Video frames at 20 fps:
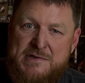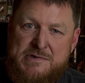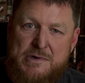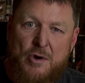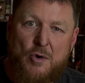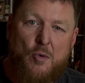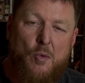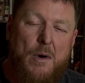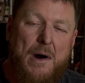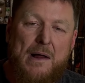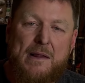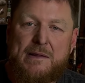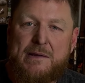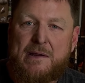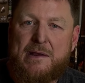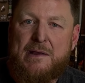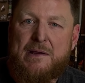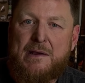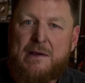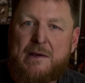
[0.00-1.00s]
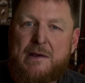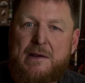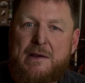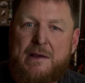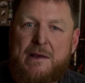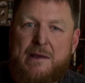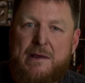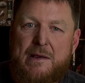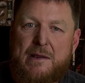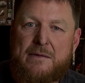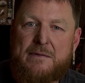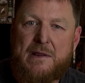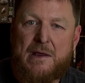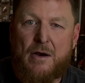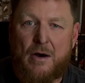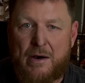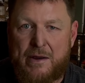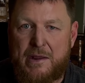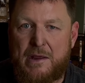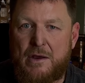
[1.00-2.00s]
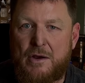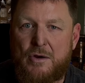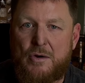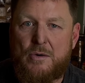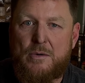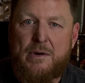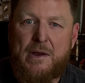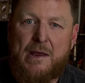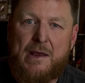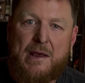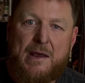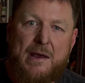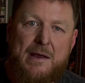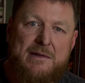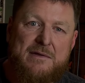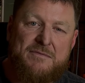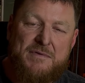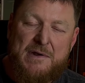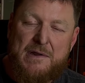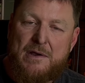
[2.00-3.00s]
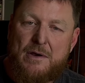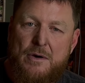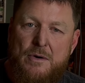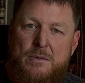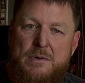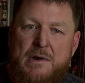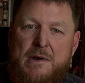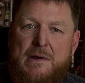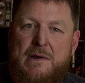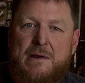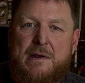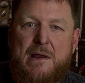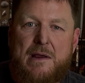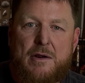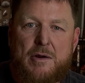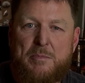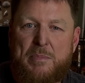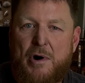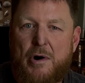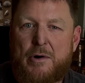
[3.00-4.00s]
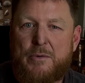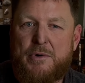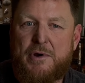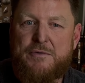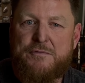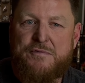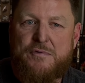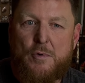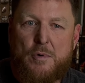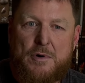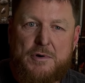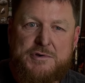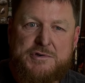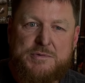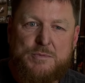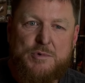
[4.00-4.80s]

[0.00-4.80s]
our quality in the audio and the video here at Bar Run Forge.